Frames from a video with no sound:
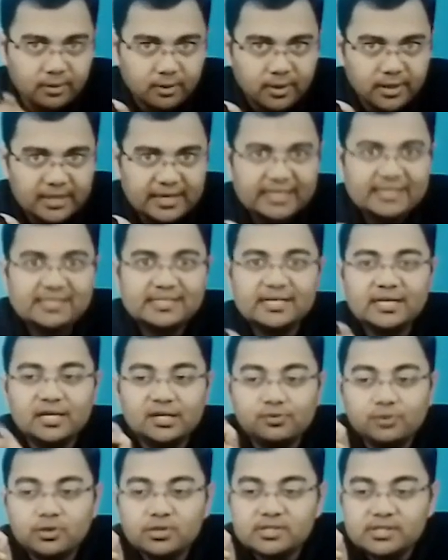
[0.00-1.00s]
Or let's say
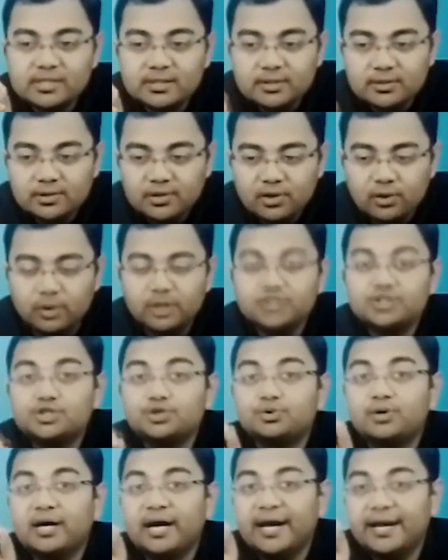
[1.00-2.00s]
it was
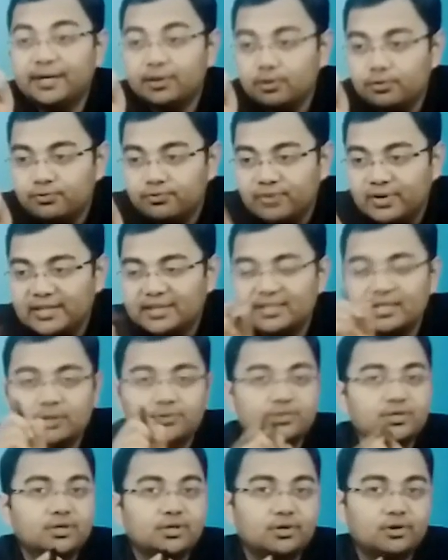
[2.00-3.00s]
launched to a height of
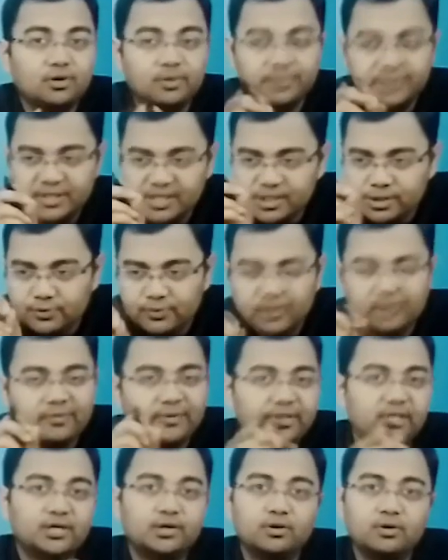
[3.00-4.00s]
1000 kilometers,
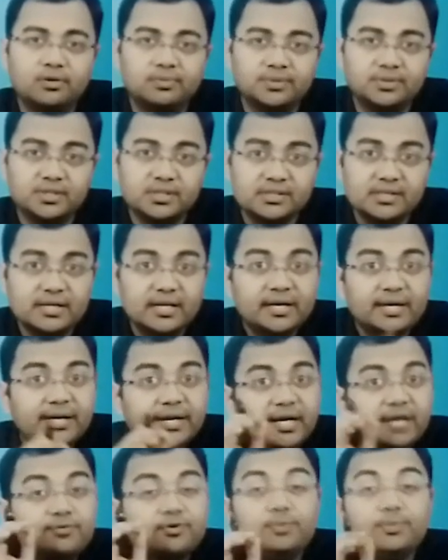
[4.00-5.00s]
1200 kilometers.
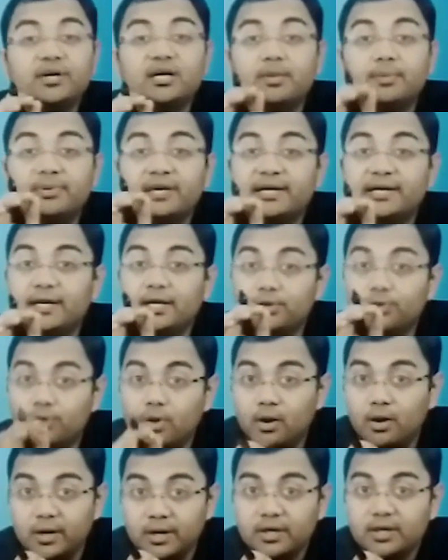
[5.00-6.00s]
It will be completely
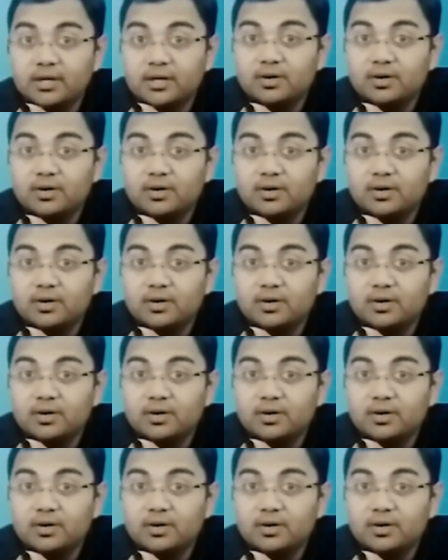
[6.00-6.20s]
wrong.